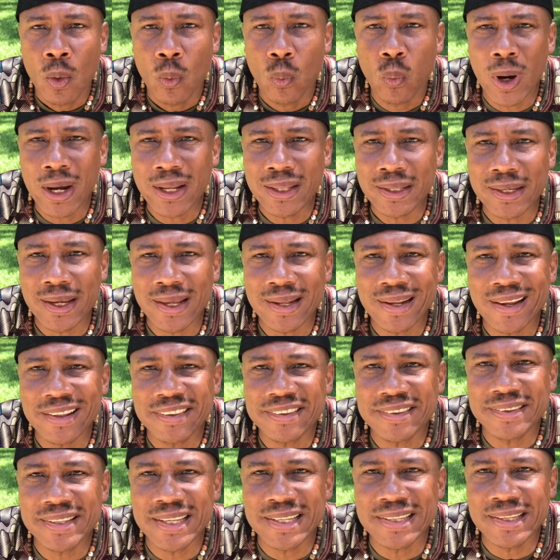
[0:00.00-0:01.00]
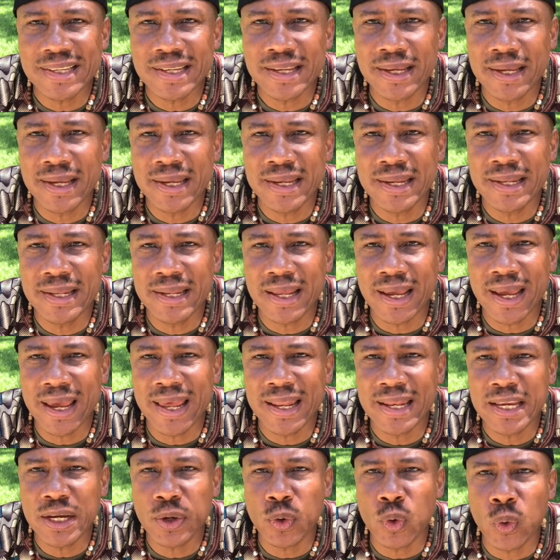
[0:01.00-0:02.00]
One cannot sit in
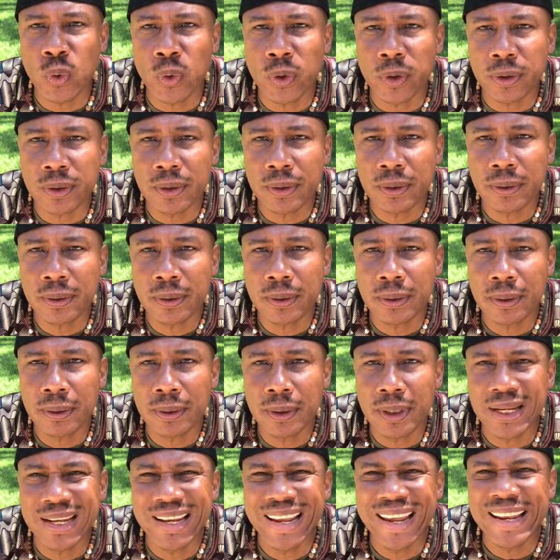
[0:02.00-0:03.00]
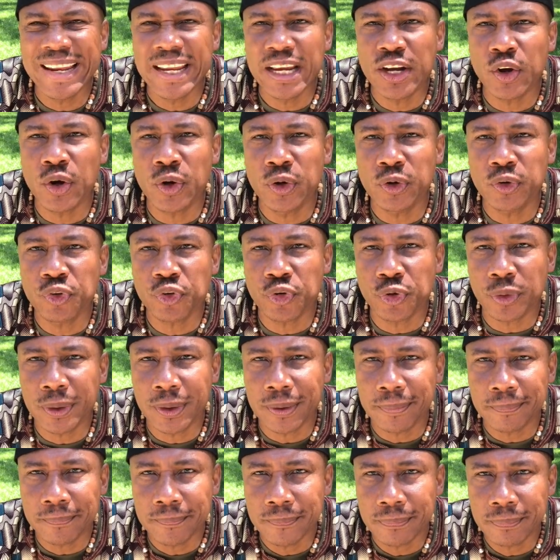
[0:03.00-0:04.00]
any court in any country